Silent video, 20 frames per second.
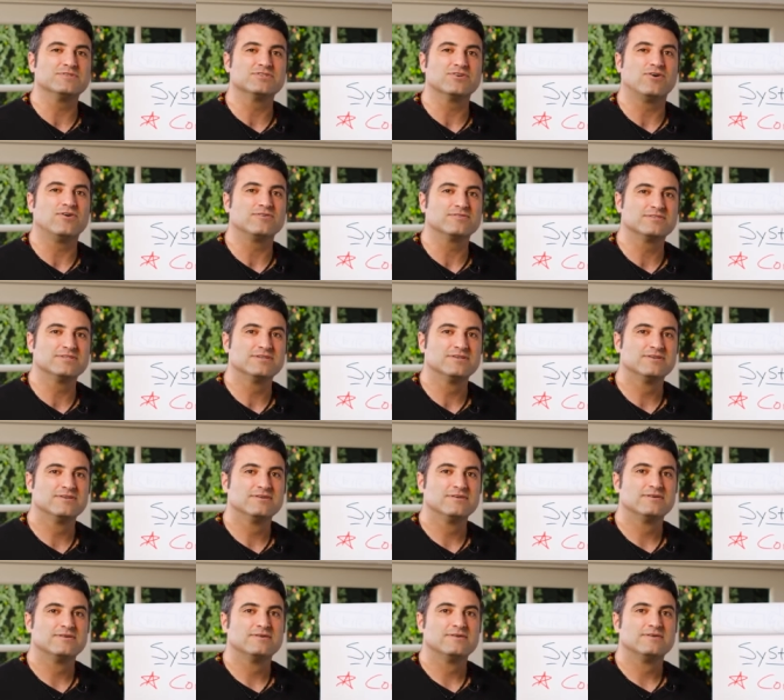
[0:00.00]
result.
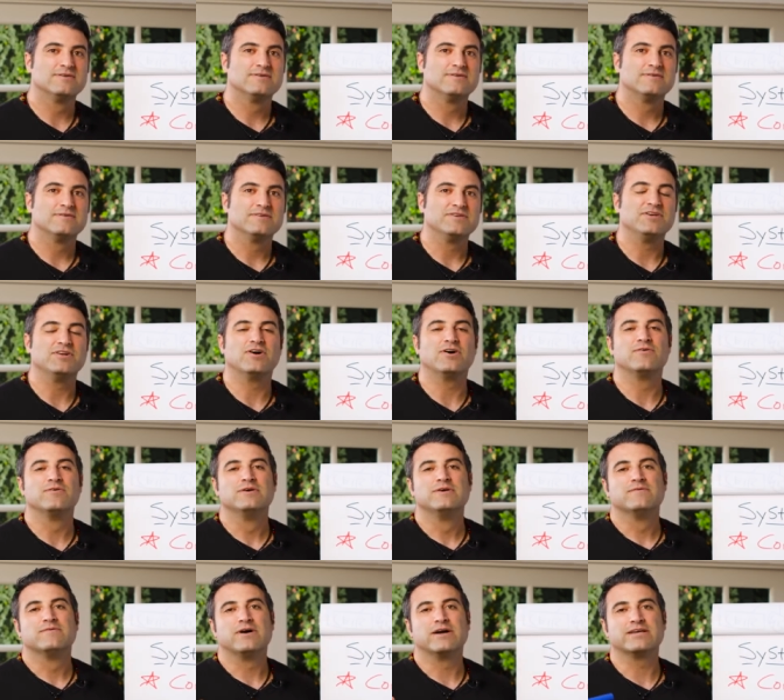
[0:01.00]
You know,
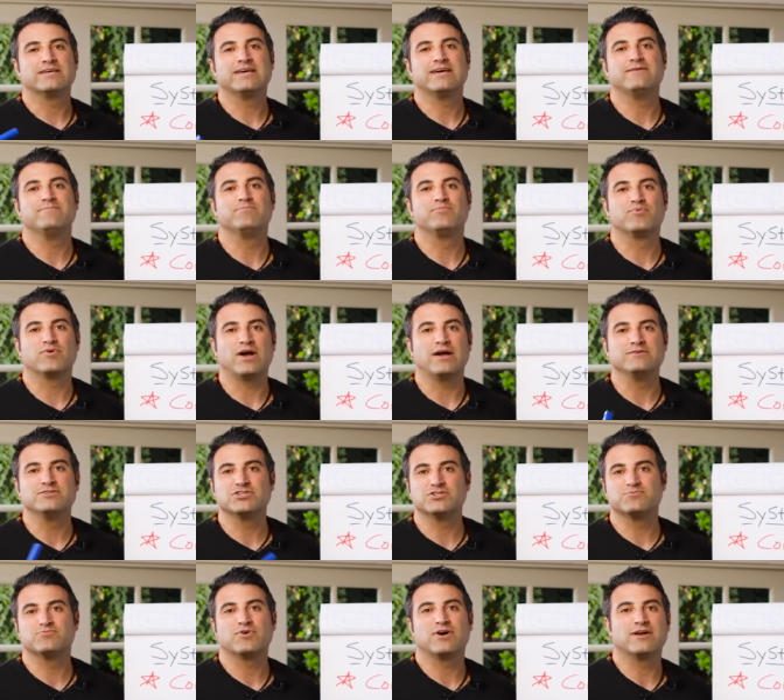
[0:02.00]
again, I
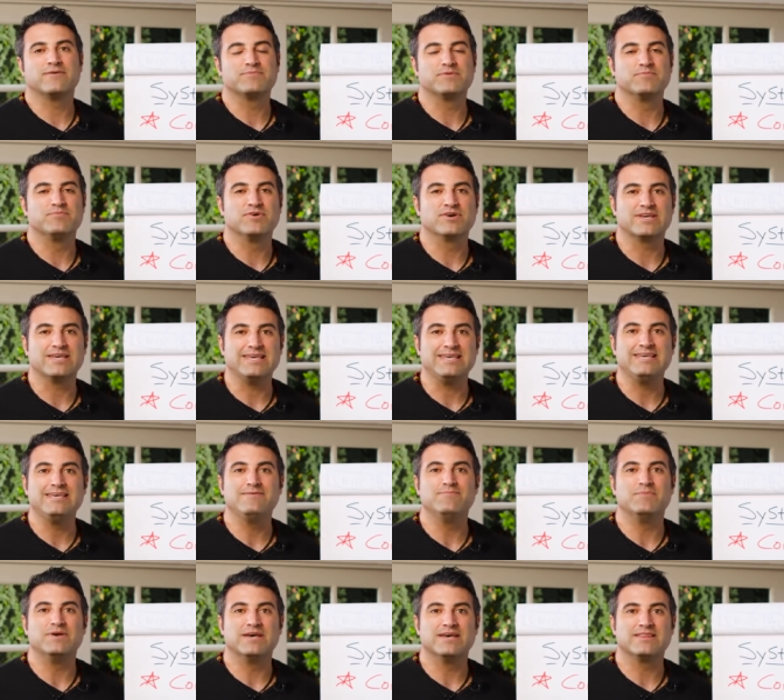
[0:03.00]
just brought up the book
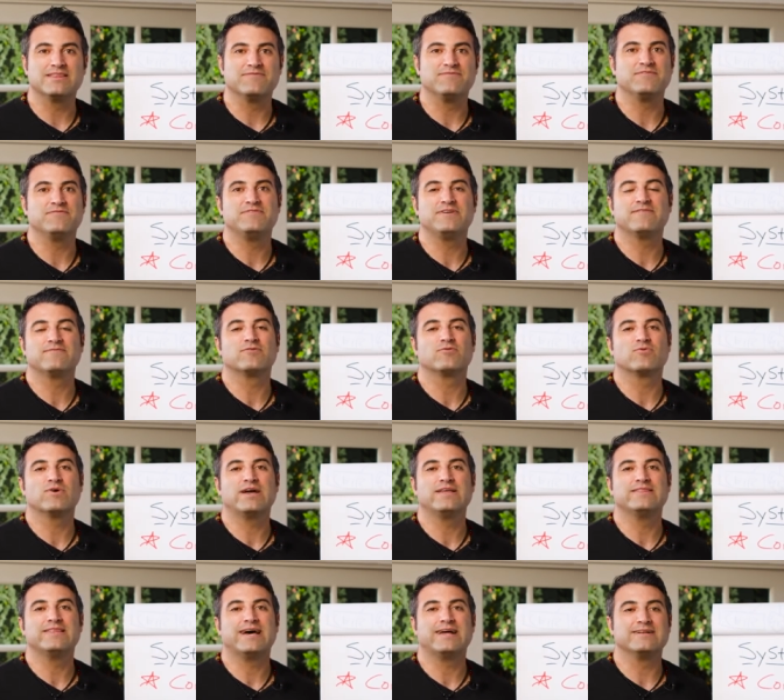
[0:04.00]
E-Myth. If you've never
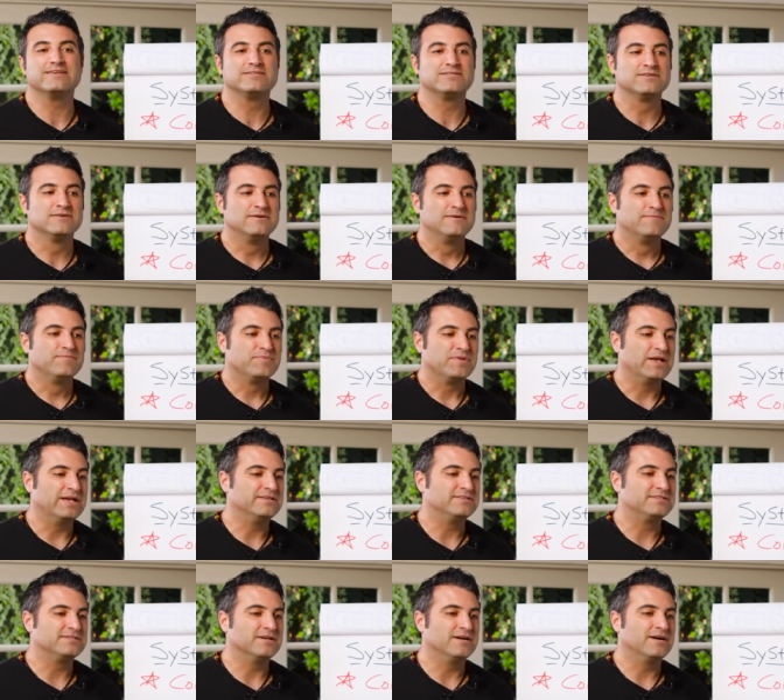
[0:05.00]
read that, it's It's